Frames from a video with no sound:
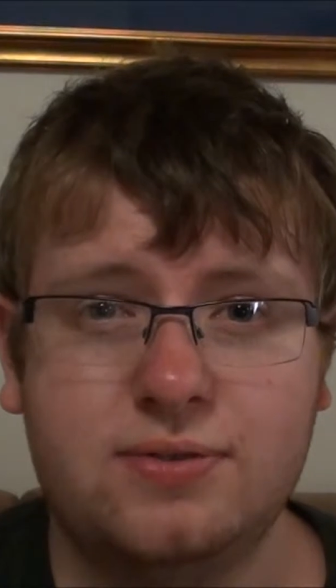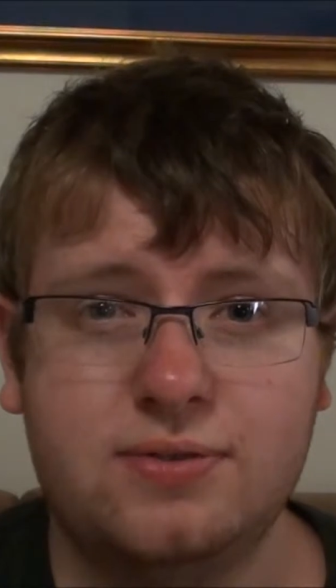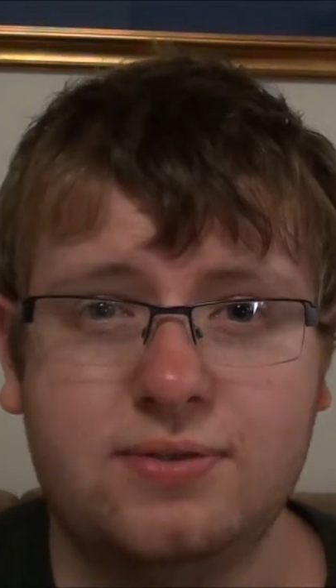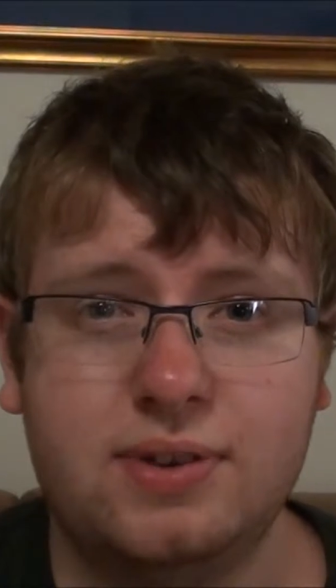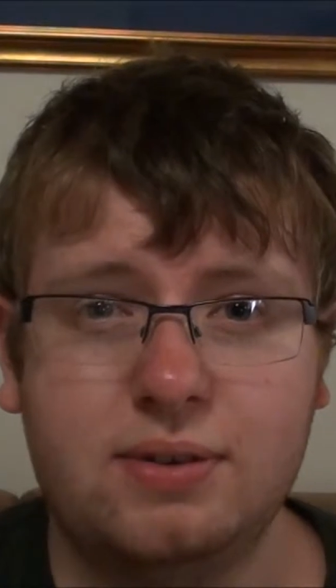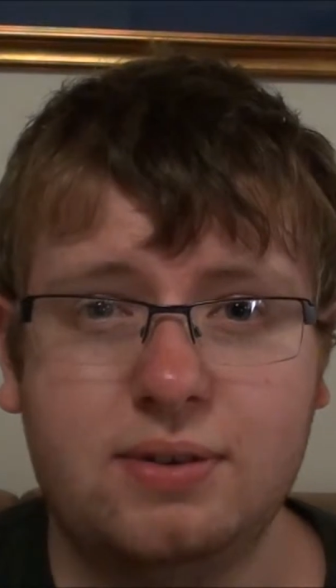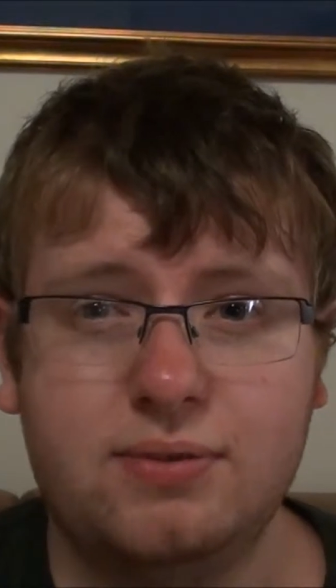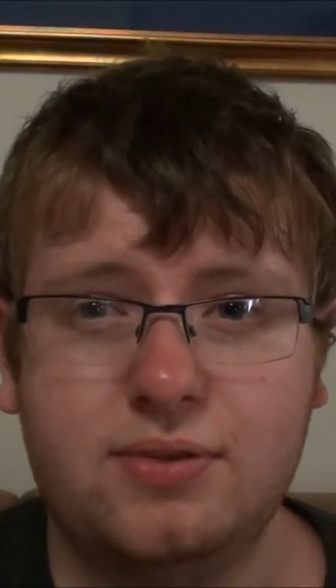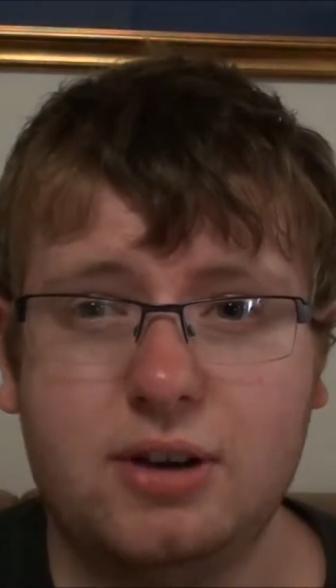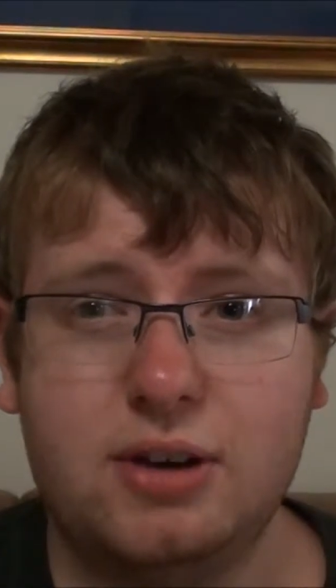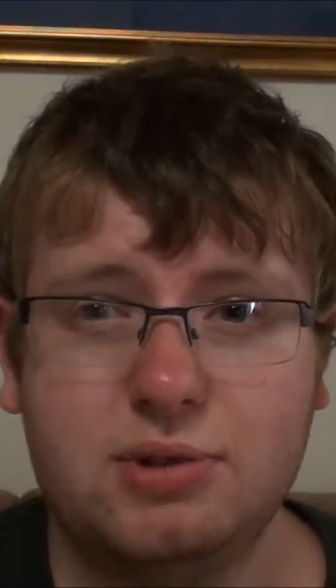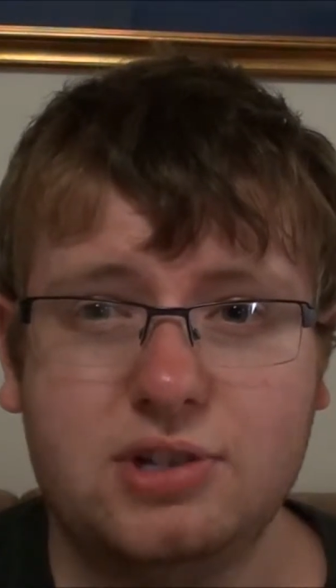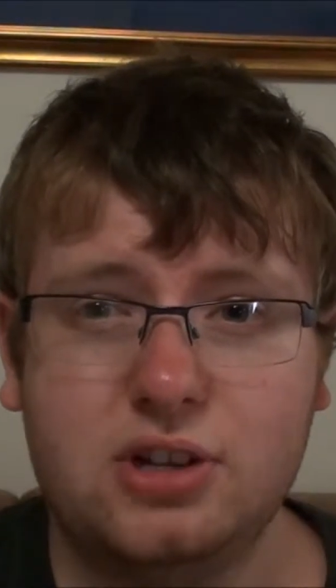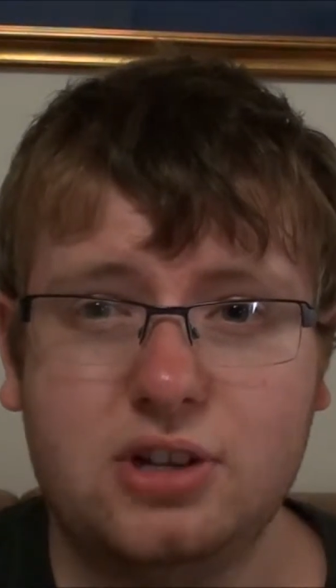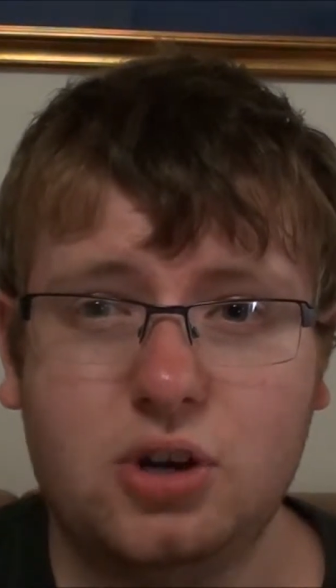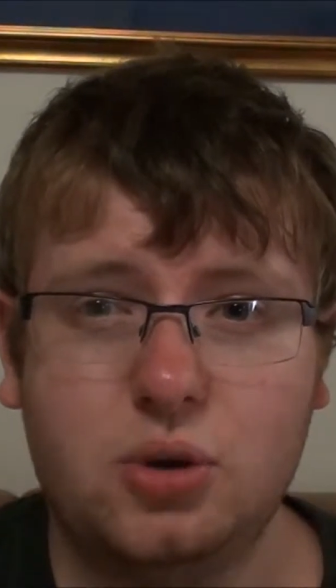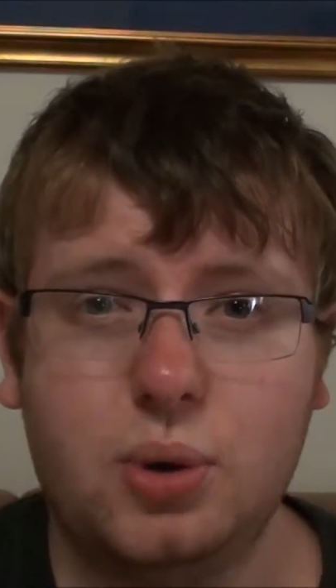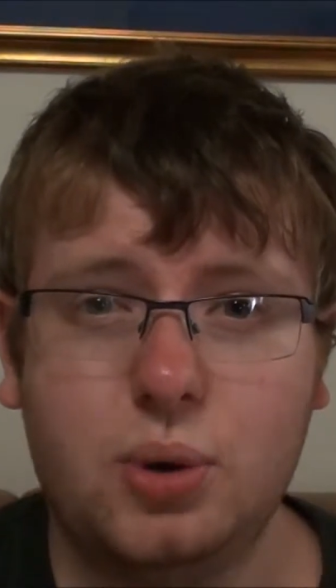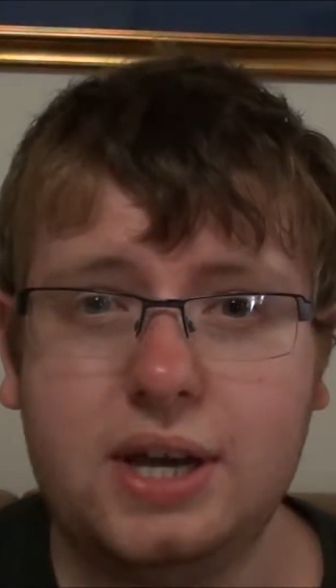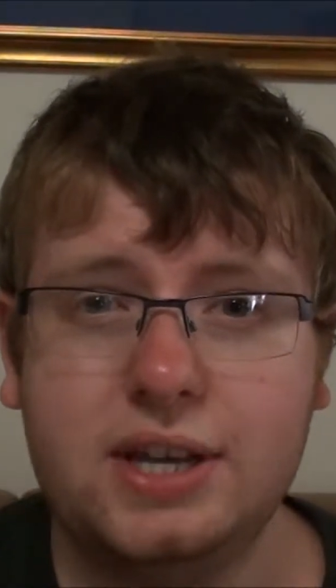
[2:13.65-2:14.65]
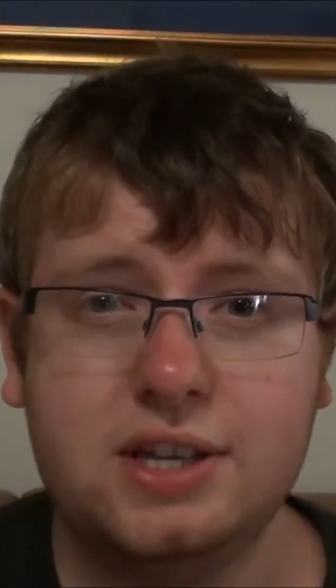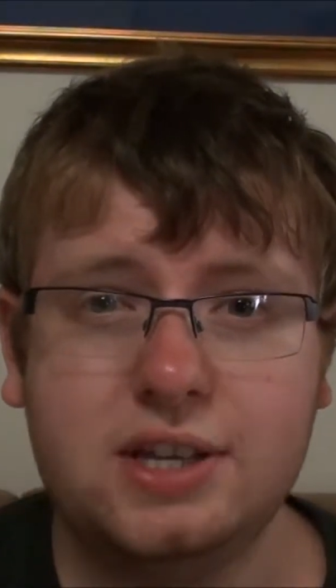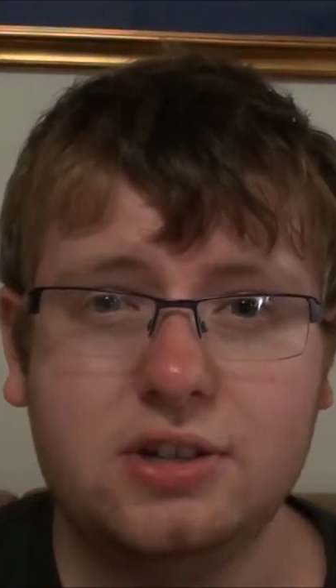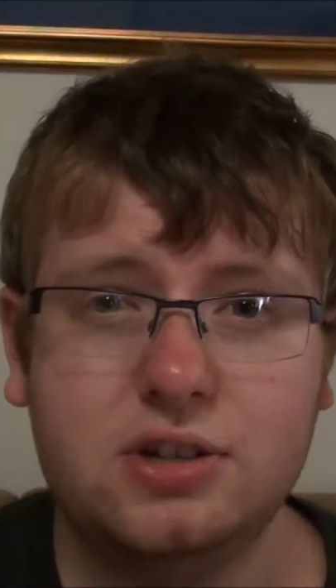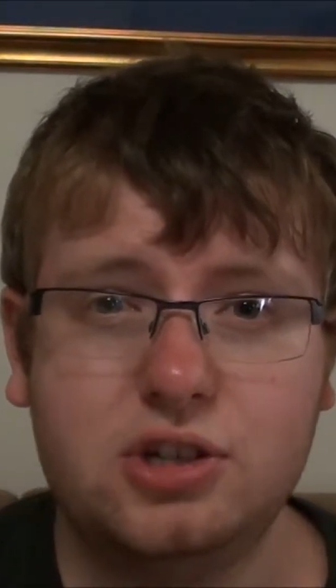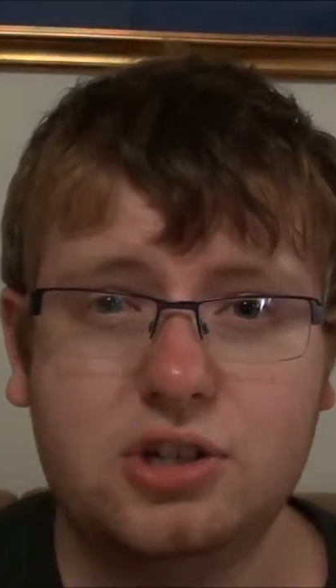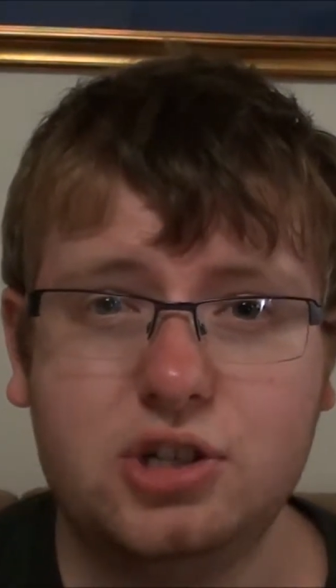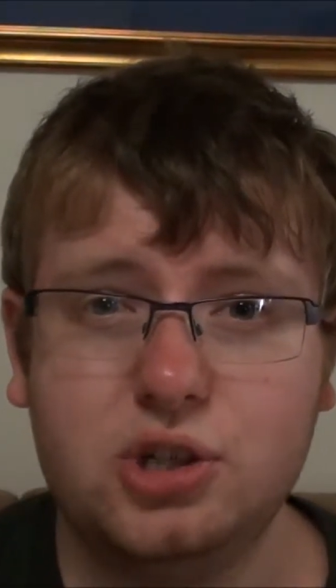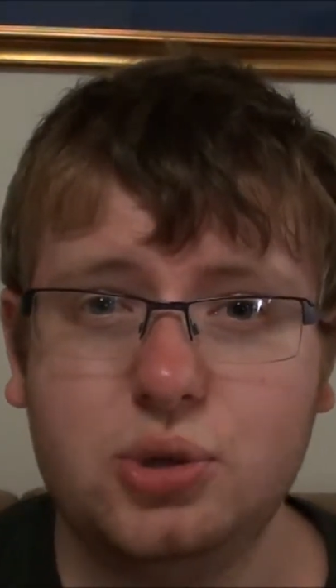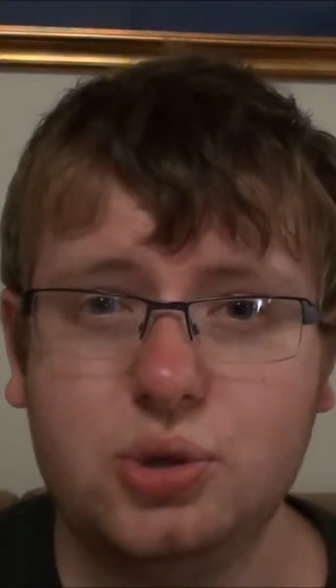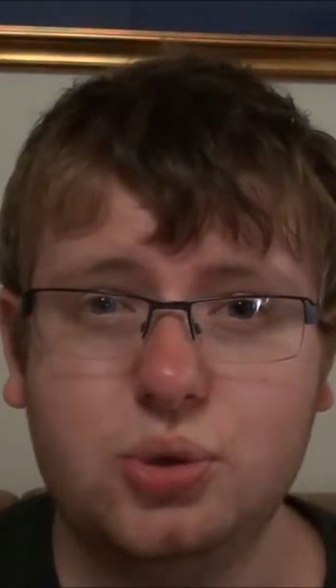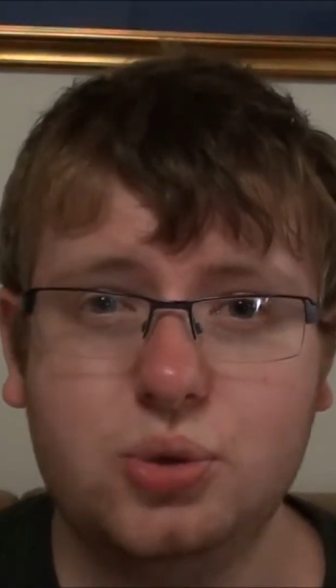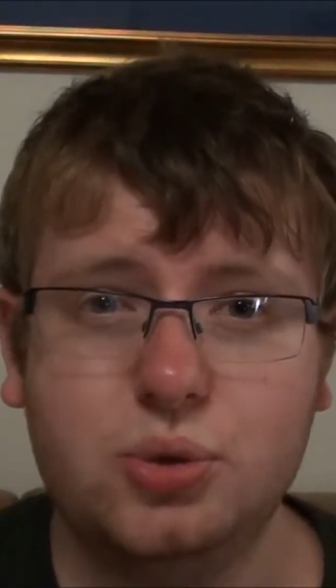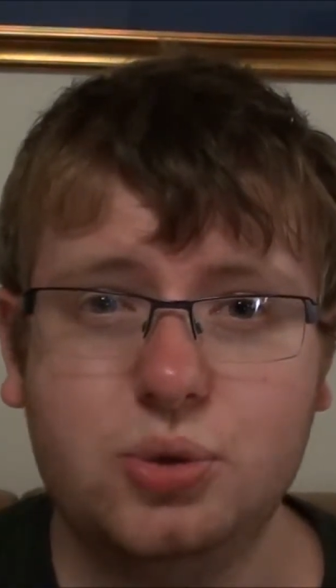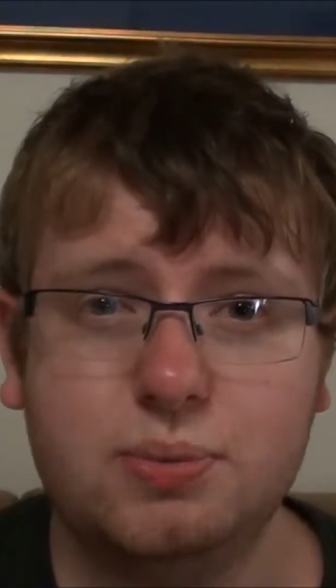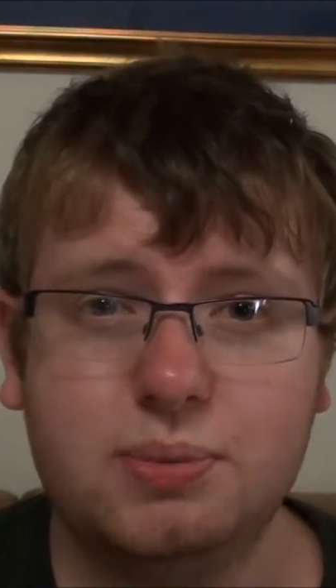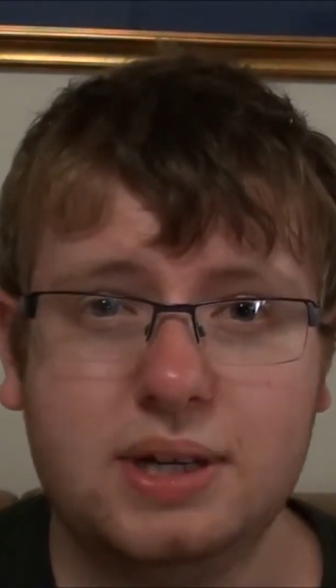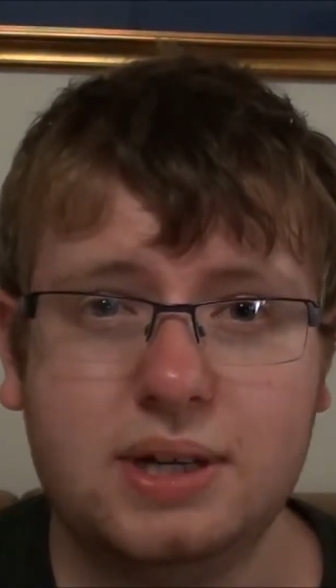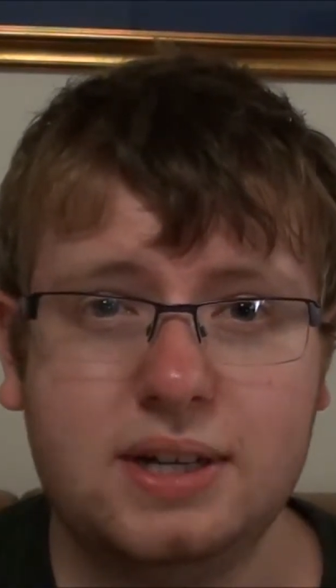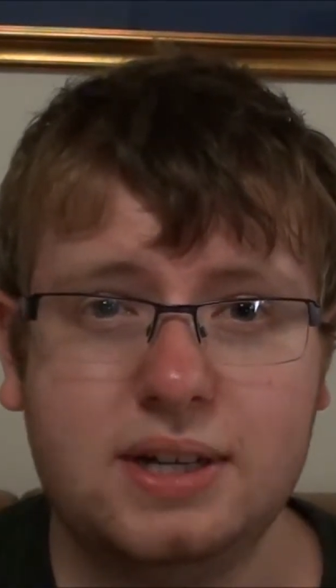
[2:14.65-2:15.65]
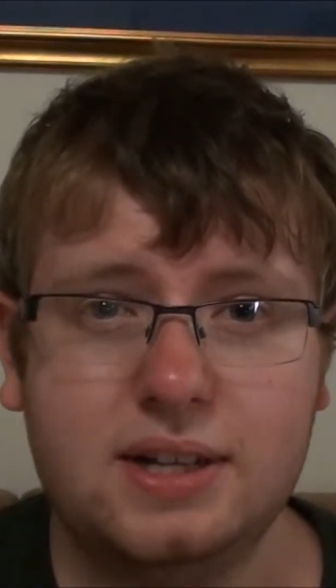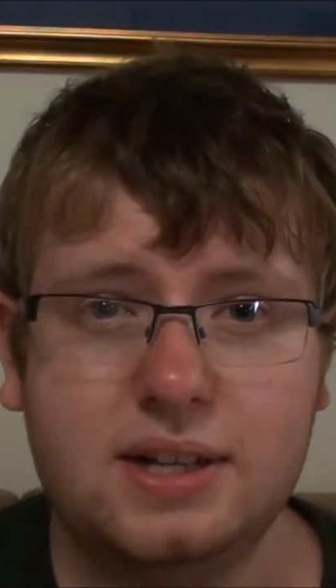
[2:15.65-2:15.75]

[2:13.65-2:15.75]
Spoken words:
Felt very much like Quake and Doom.